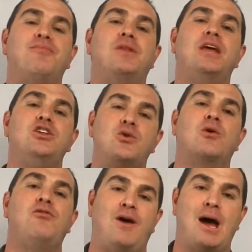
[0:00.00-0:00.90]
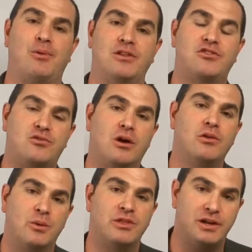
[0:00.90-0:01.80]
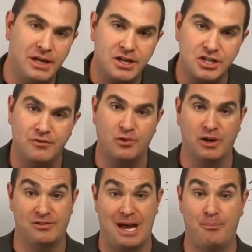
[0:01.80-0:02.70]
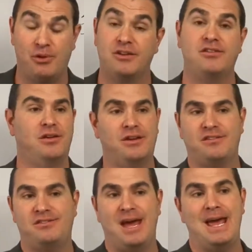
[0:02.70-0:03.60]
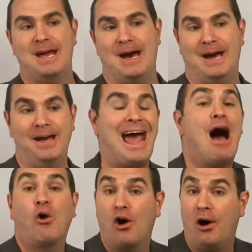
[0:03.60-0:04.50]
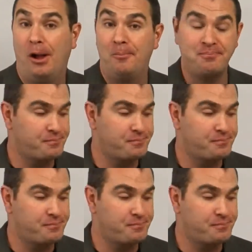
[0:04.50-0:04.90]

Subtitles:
in your family that's struggling with addiction, for example, let's say alcohol,